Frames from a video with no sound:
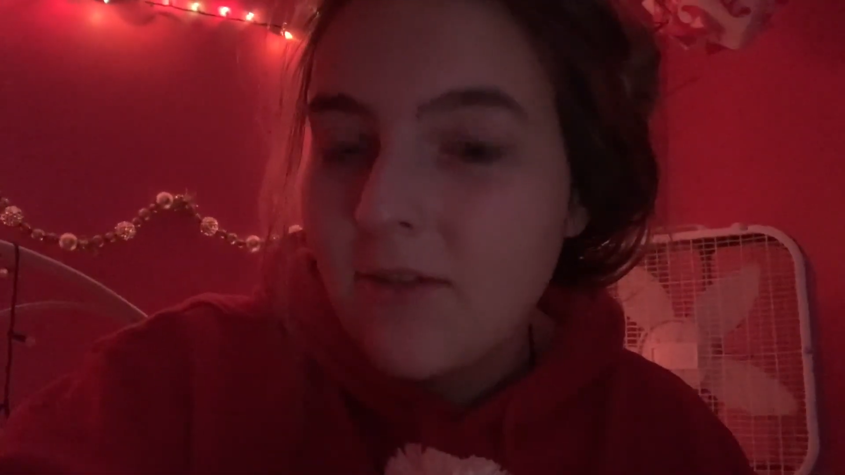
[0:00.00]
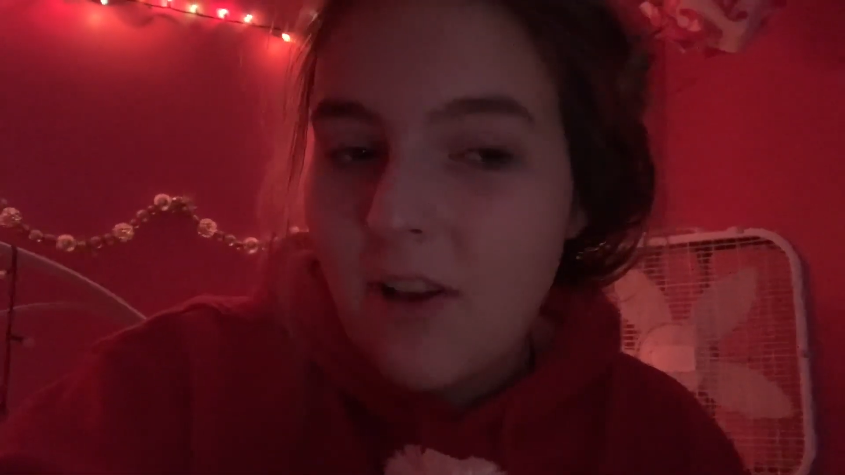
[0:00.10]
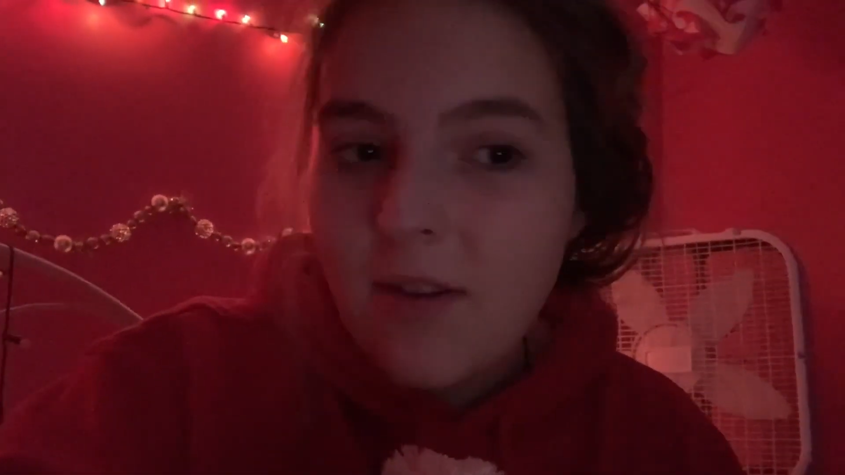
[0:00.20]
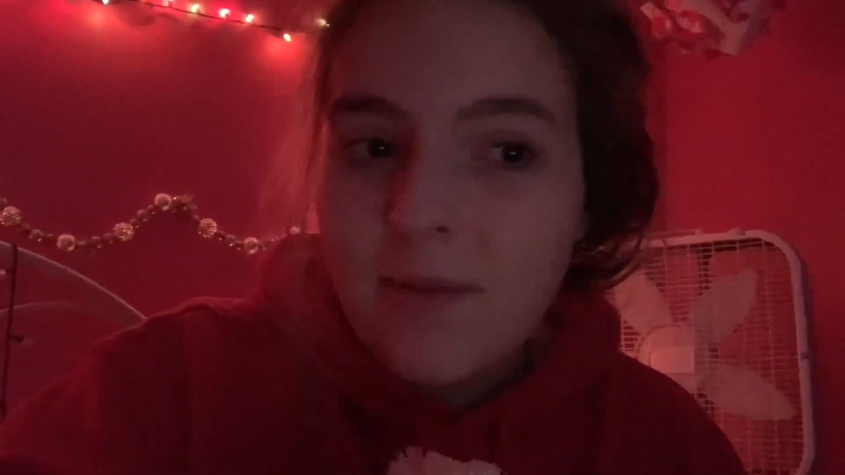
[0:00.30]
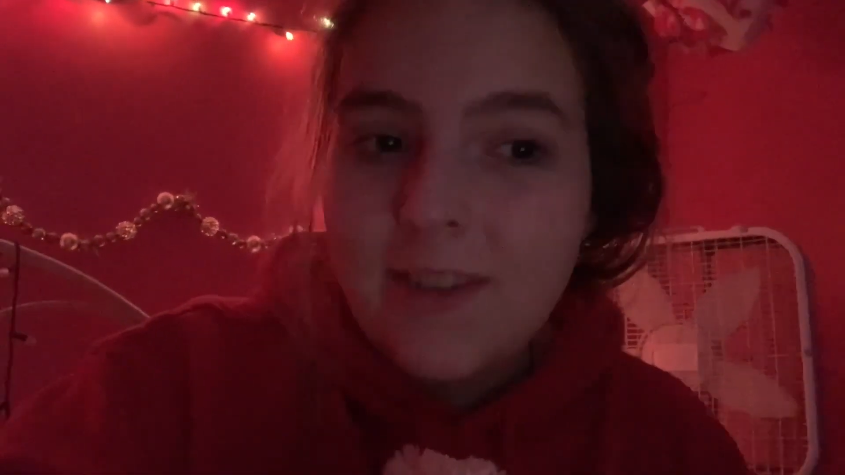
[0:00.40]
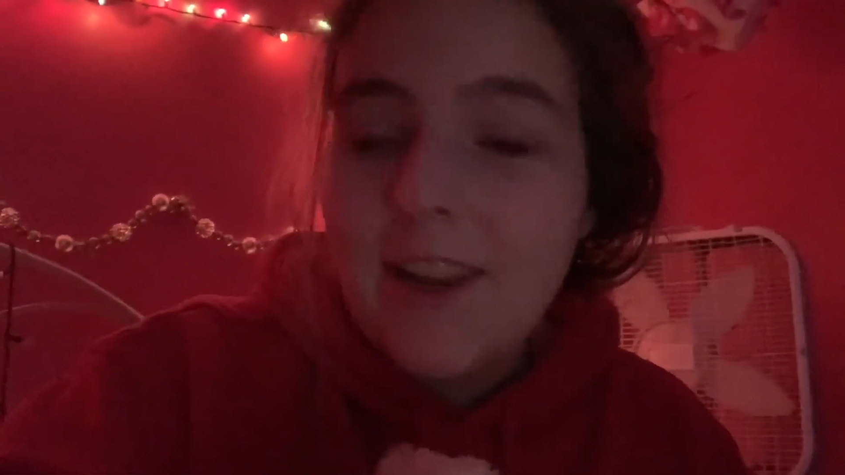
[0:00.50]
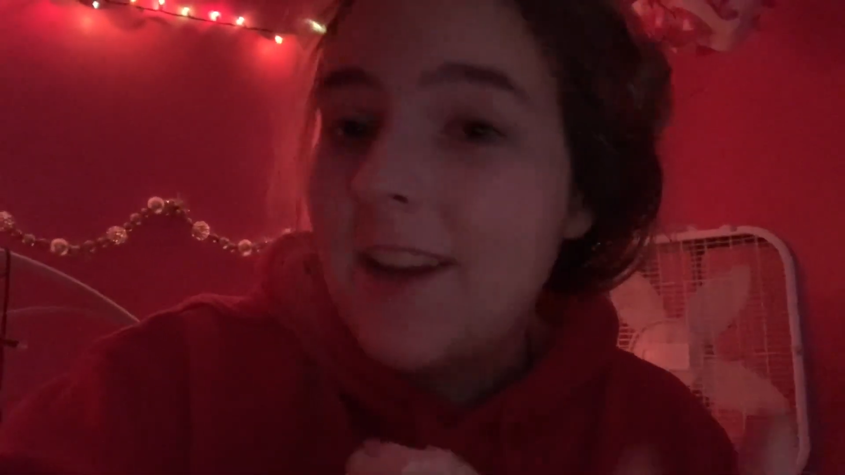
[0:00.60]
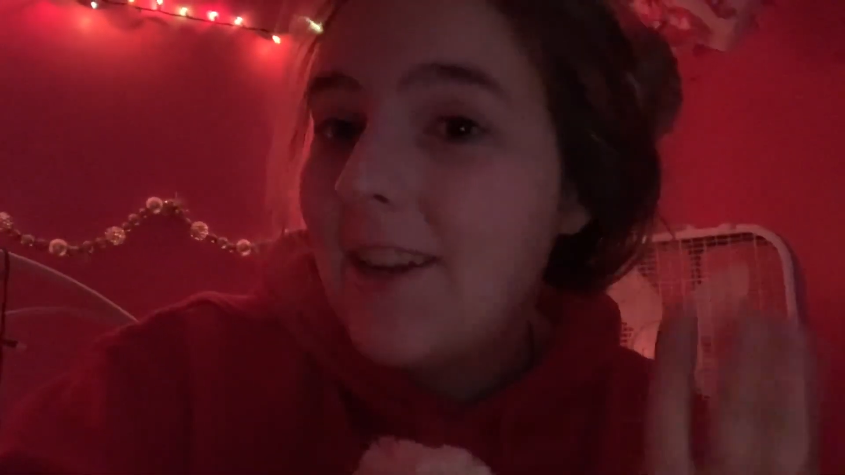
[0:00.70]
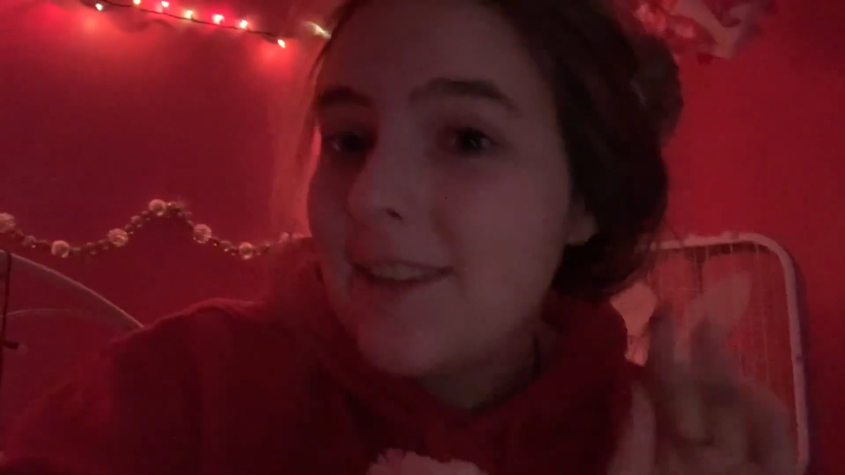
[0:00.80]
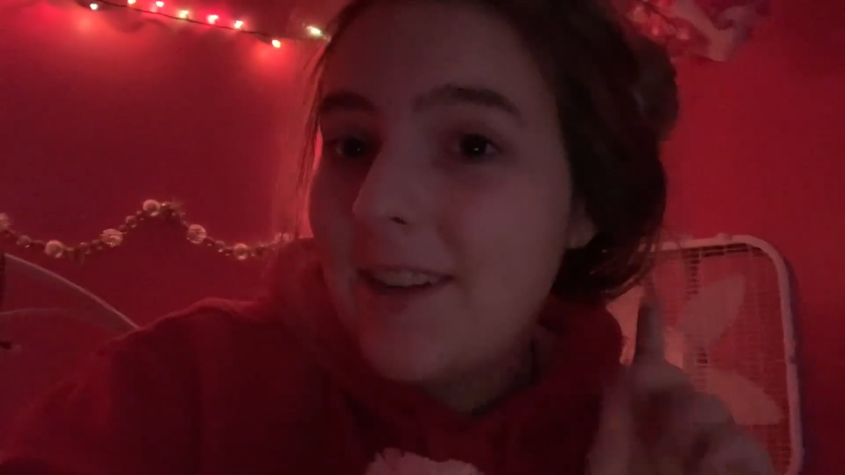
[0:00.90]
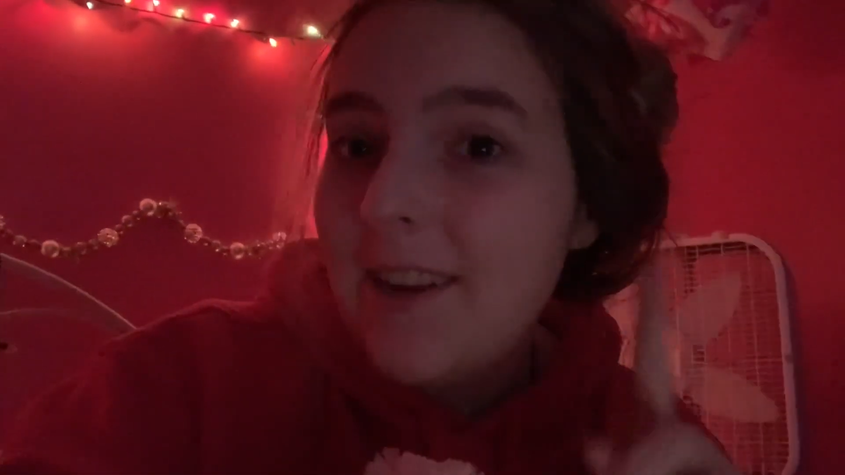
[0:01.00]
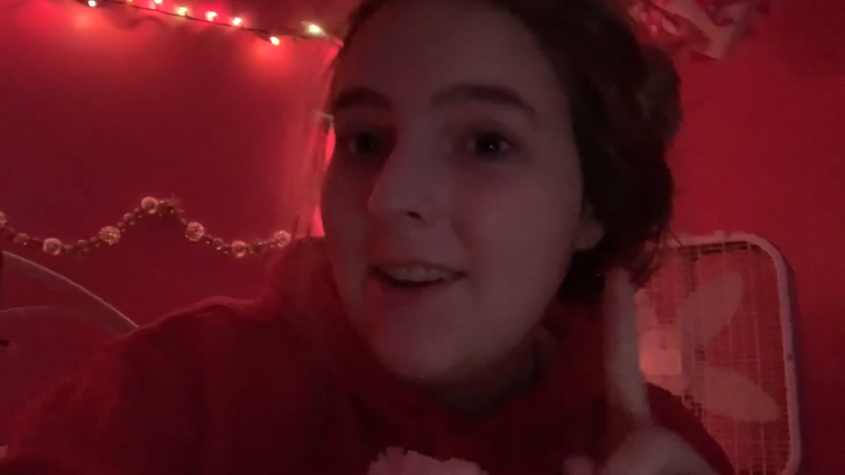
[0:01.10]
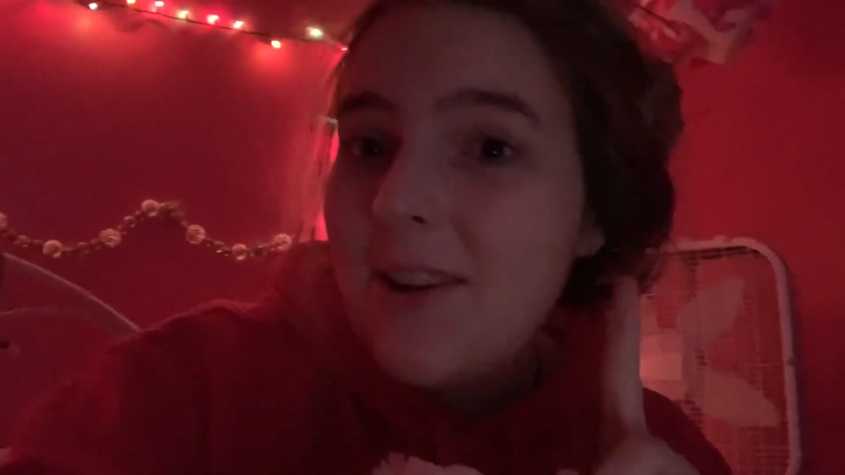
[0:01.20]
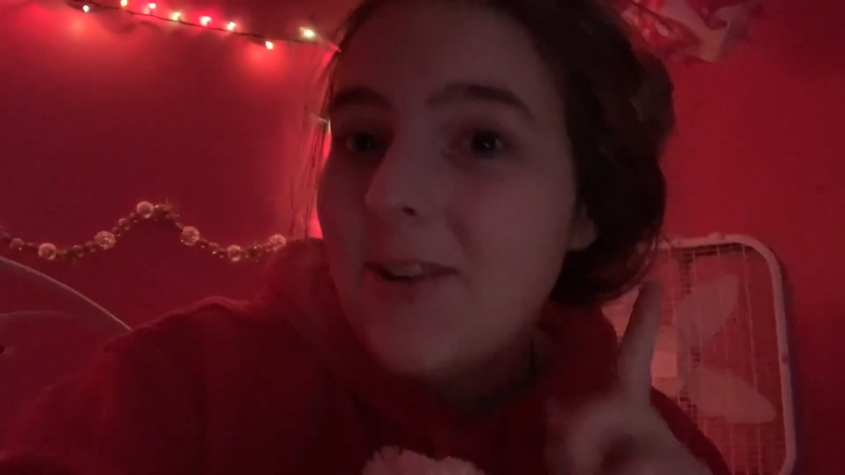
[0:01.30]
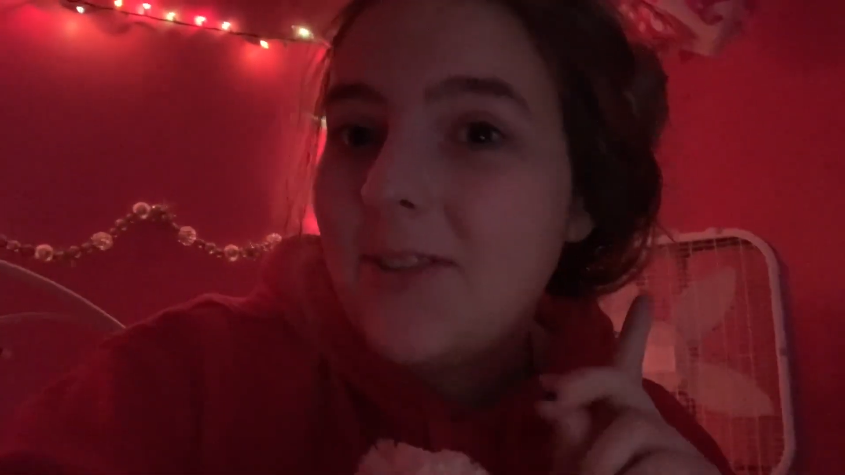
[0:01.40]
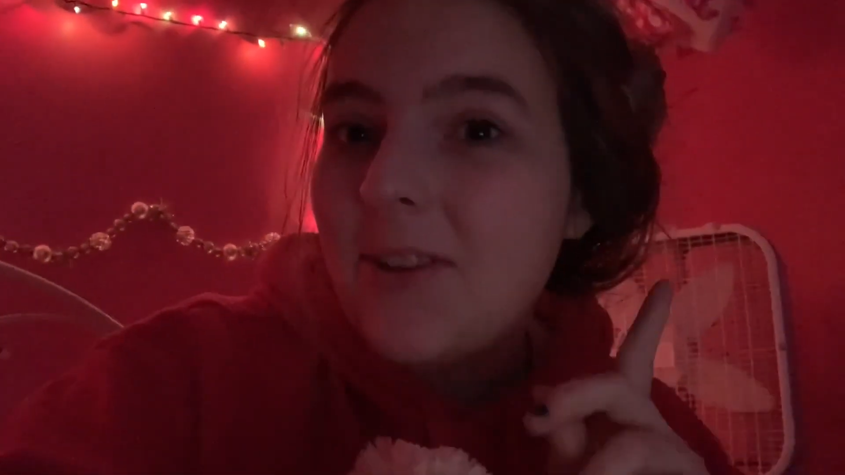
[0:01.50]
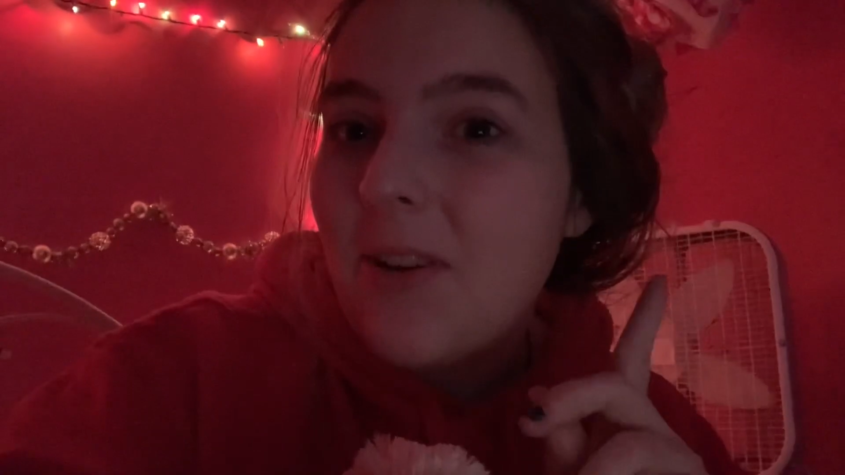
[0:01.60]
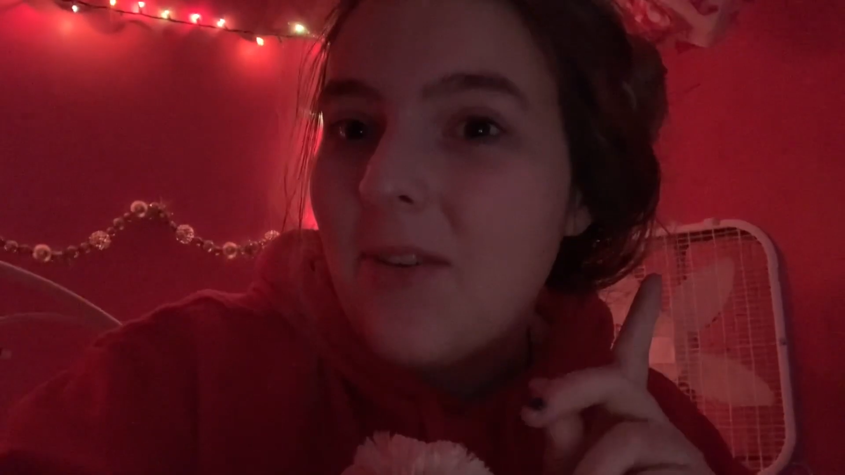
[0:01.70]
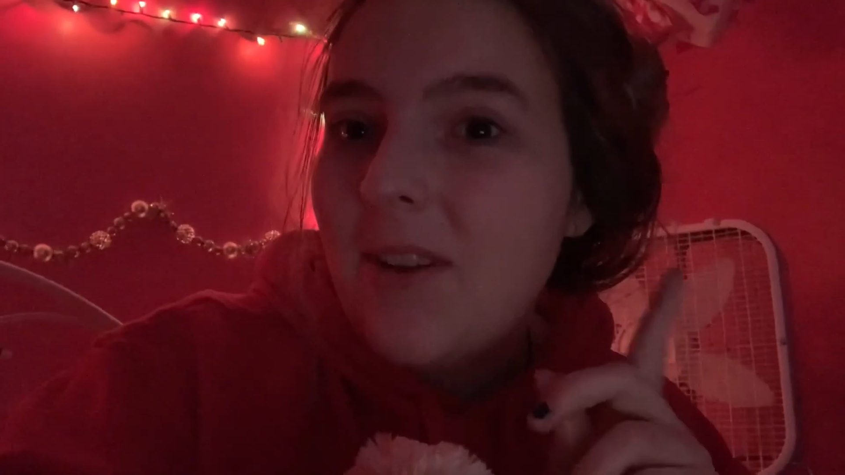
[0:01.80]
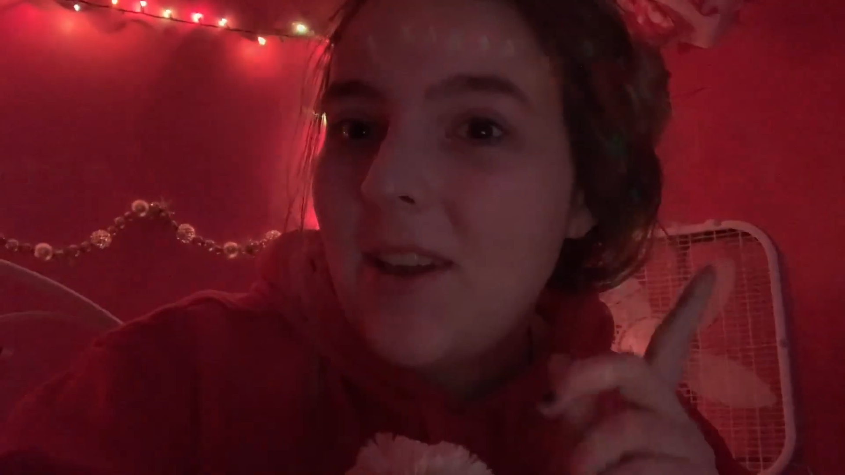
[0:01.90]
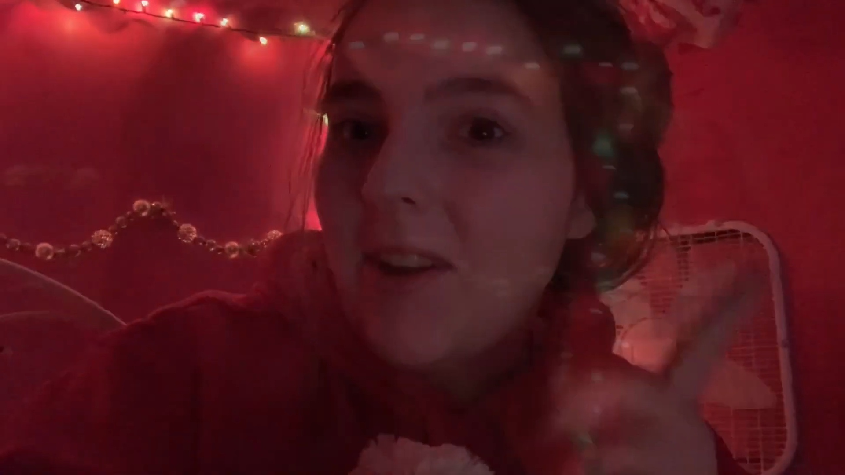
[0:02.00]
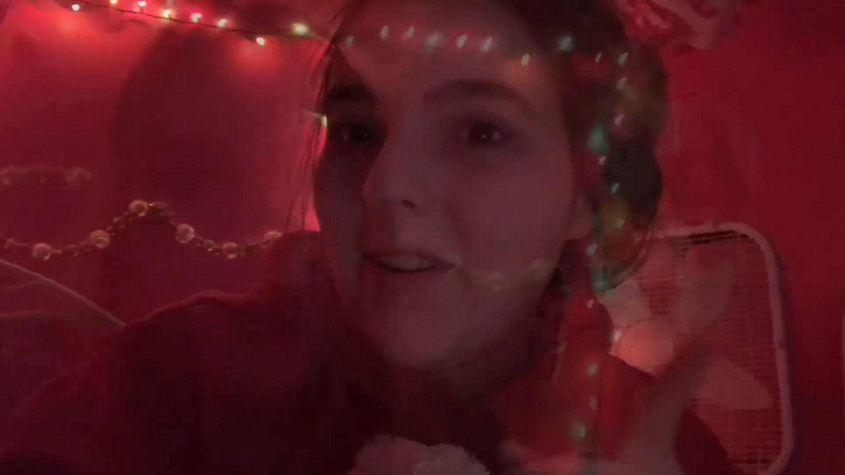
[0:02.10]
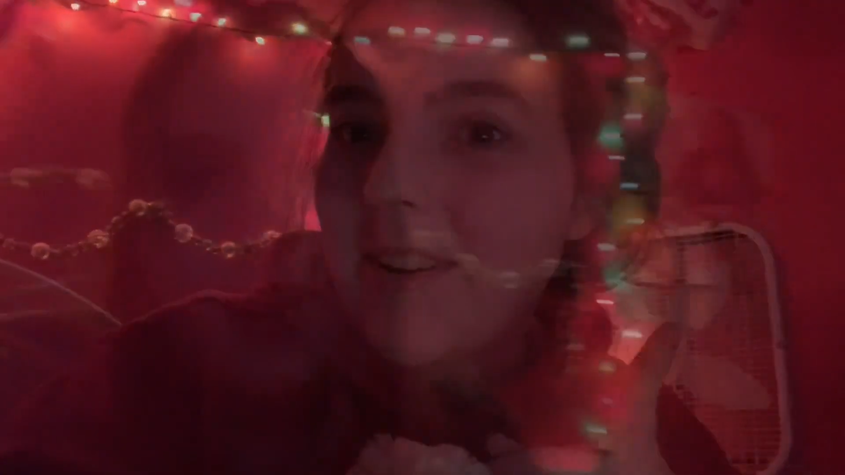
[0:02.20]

Vlogmas Day 18. So here it